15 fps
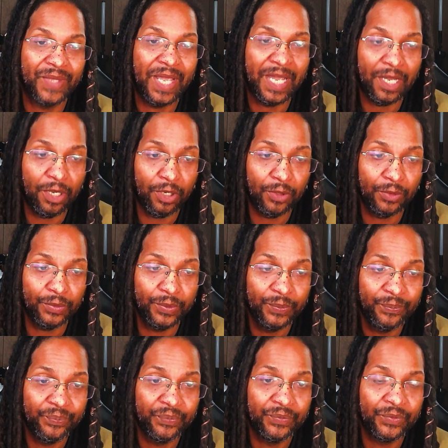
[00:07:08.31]
how
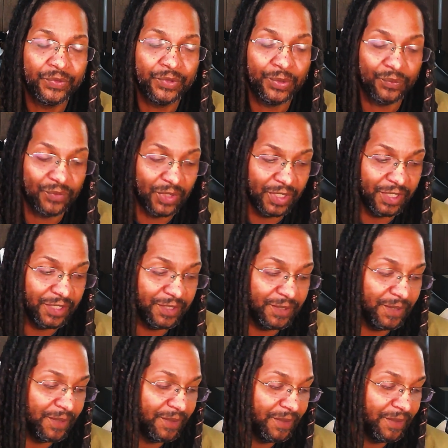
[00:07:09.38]
to run